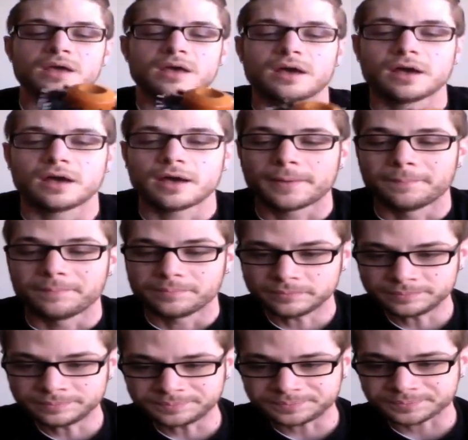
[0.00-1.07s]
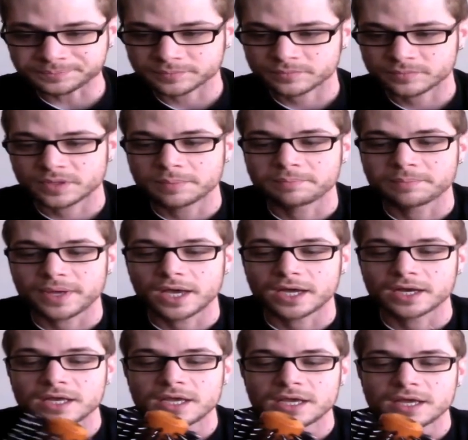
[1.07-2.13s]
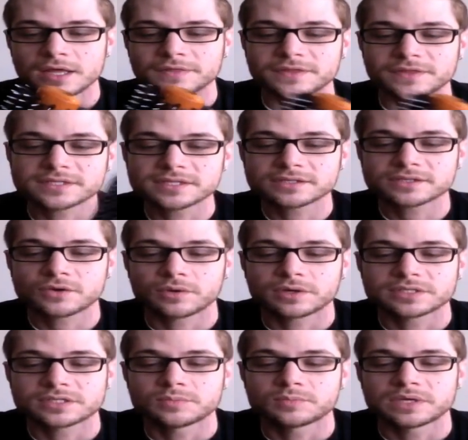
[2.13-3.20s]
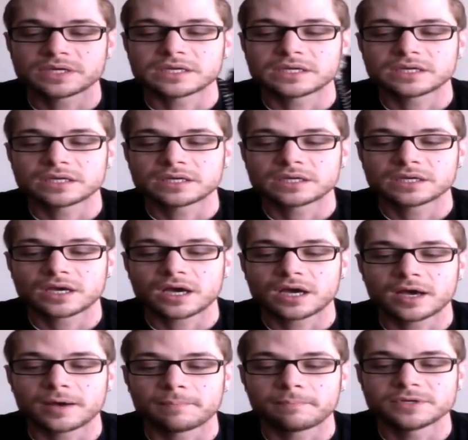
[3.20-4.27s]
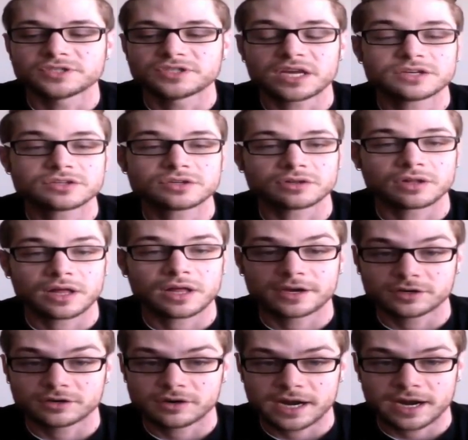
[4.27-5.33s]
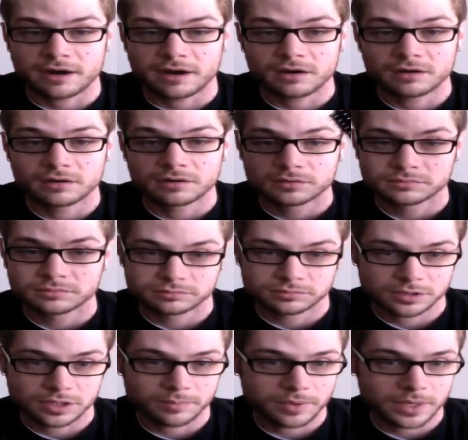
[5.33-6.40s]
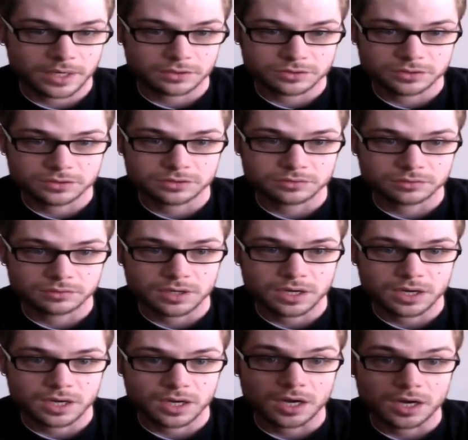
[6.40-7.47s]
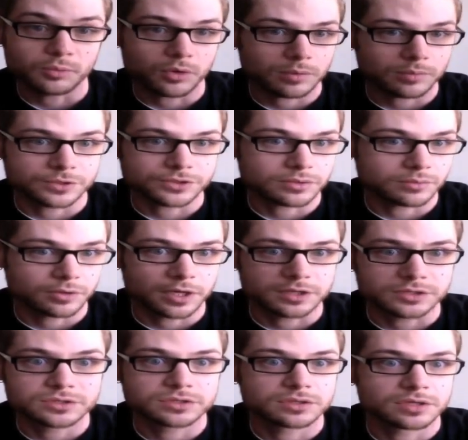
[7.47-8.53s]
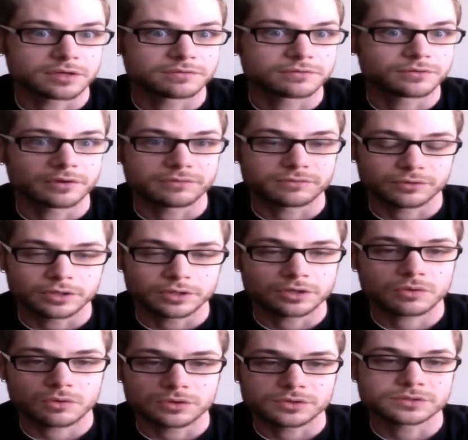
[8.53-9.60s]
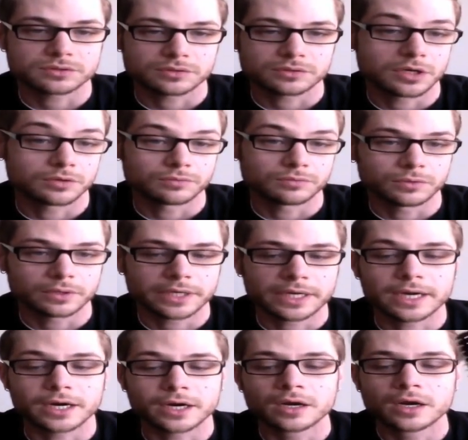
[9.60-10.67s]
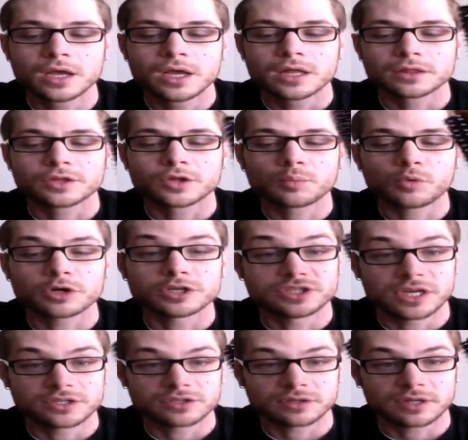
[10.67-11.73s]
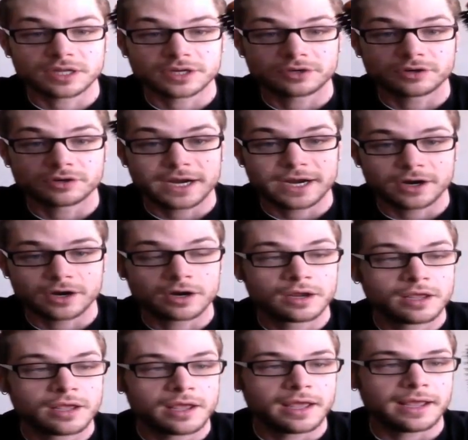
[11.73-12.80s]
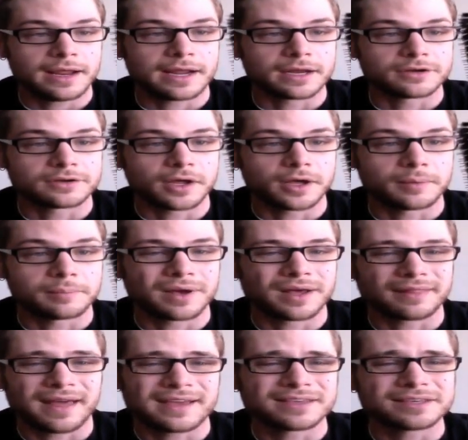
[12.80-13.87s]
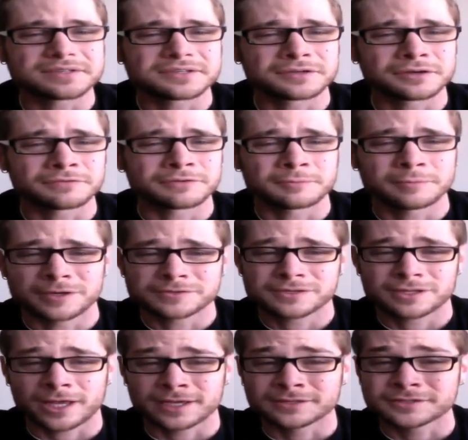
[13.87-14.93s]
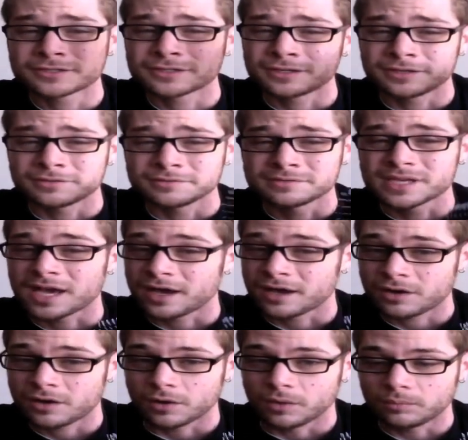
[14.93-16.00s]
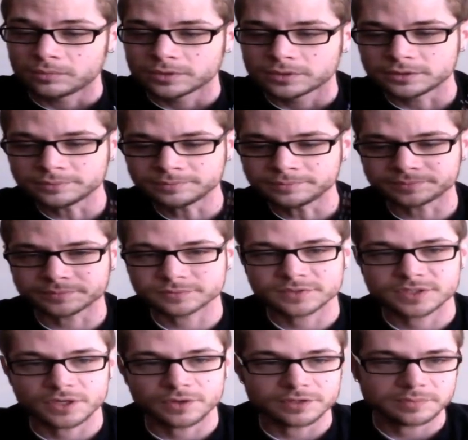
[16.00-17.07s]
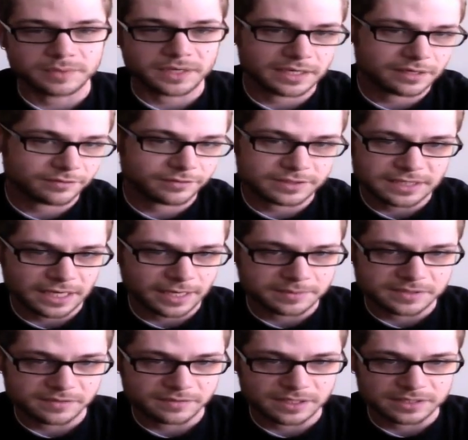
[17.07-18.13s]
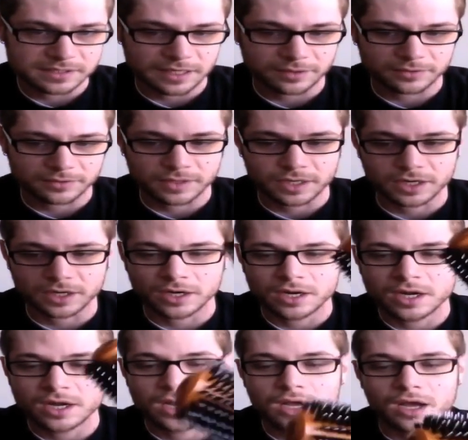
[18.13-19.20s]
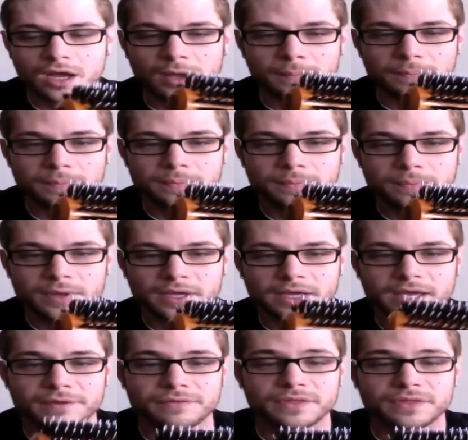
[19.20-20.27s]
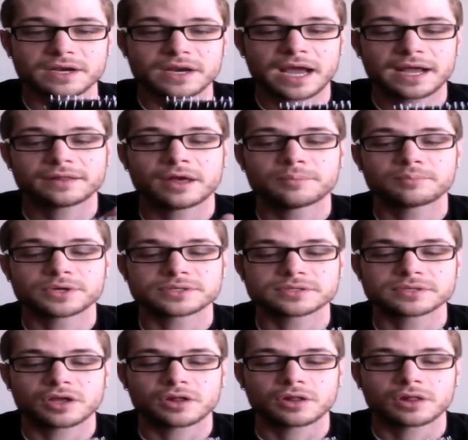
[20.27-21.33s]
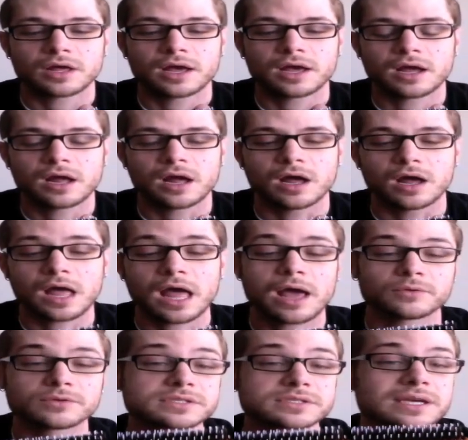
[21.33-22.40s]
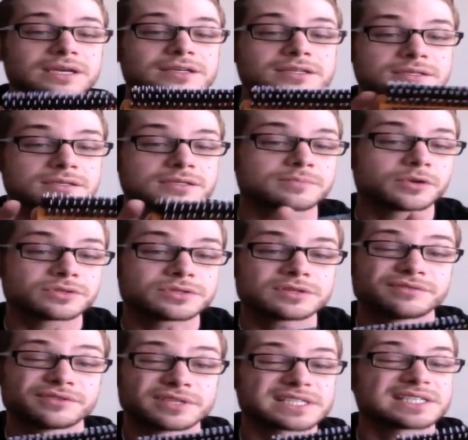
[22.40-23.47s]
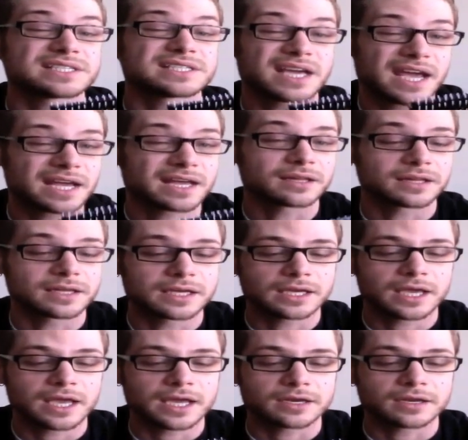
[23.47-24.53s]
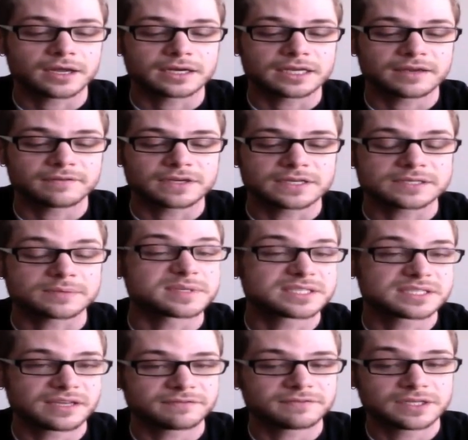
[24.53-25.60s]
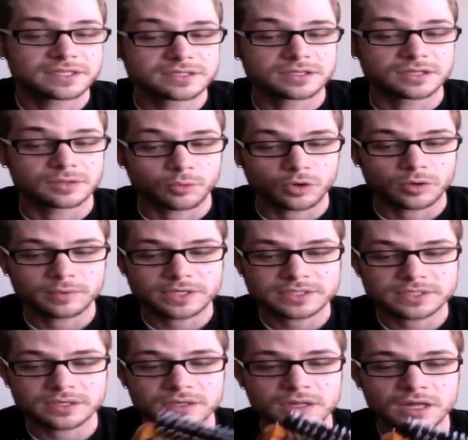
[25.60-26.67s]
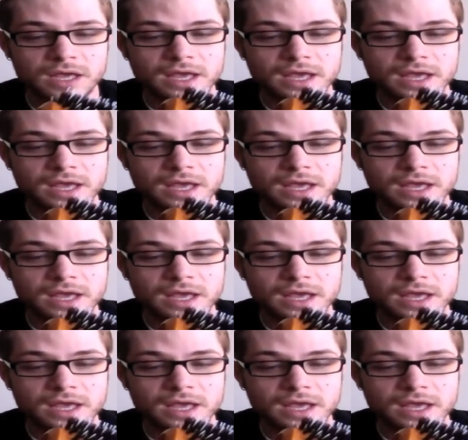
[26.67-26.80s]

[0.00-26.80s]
But this is going to be gentle on your hair compared to a boar bristle brush if you have really coarse or unruly hair. A little more gentle on your hair, and a lot easier for most clients to use at home. So there's many different types of these out there. Again, the nylon bristle, I will say, is mostly for detangling and giving some stiffness to the boar bristle,